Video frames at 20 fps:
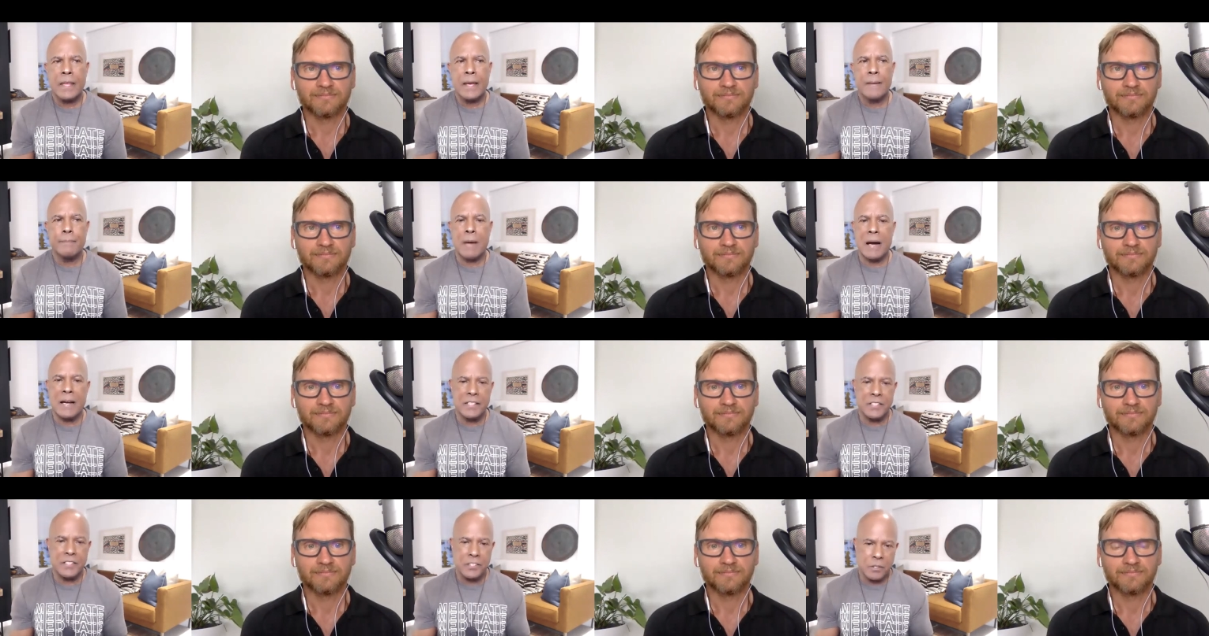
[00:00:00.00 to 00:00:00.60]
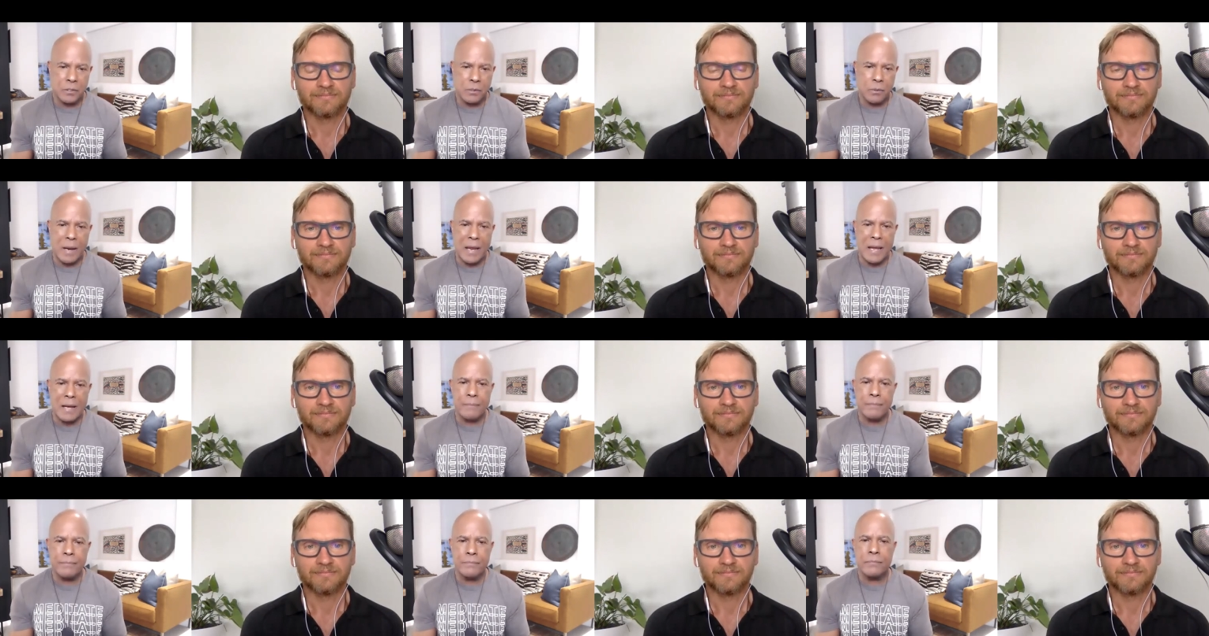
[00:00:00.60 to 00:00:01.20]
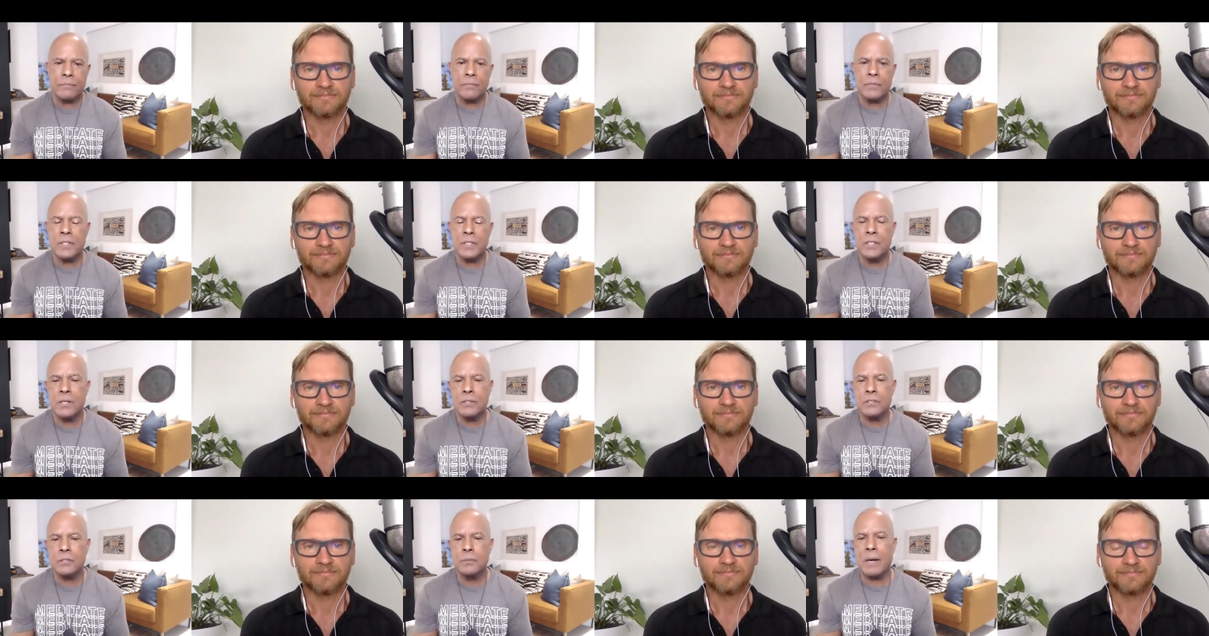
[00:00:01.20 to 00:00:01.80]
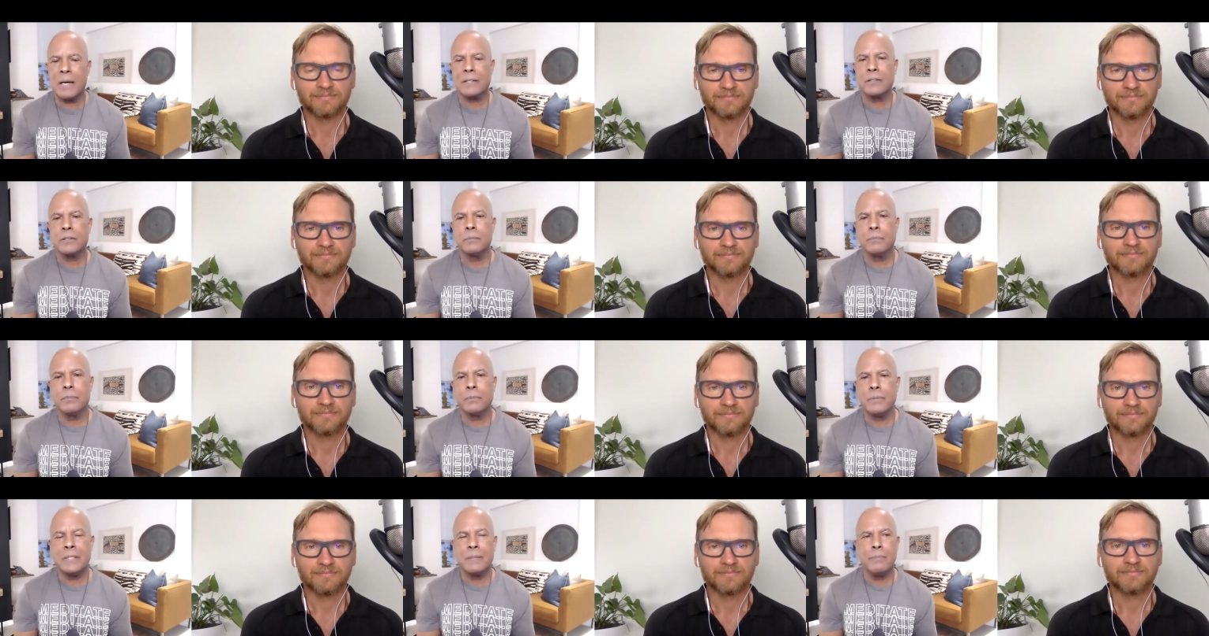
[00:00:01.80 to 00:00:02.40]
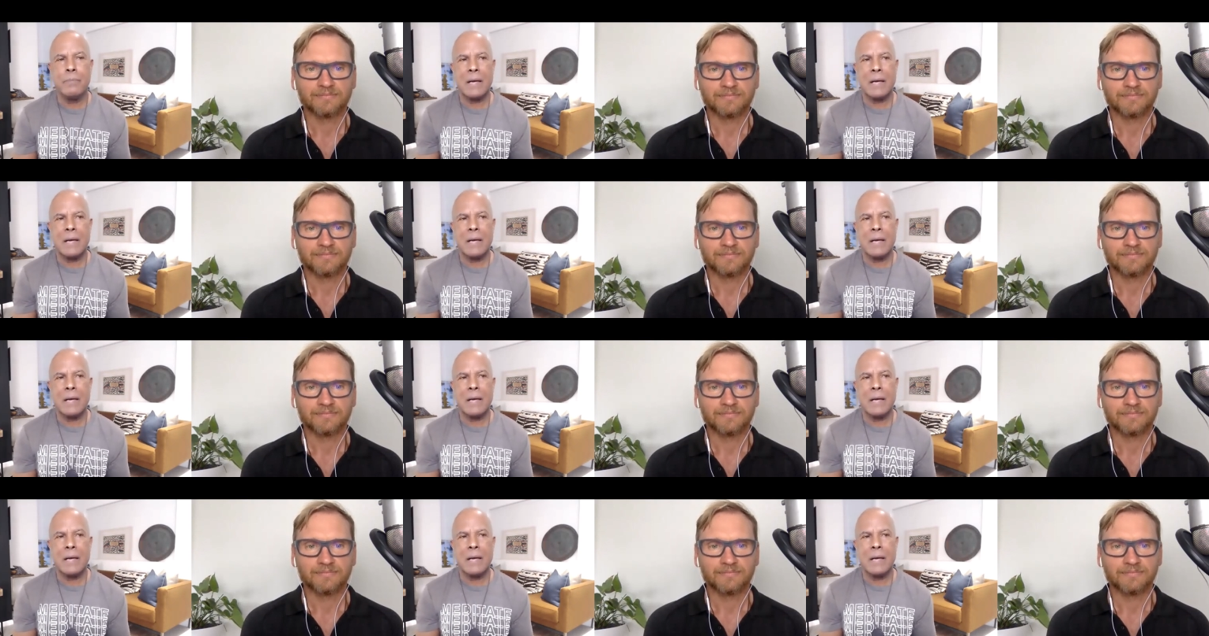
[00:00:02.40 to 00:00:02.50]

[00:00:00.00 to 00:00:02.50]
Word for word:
Speaker 1: my Instagram, you know, is Michael B.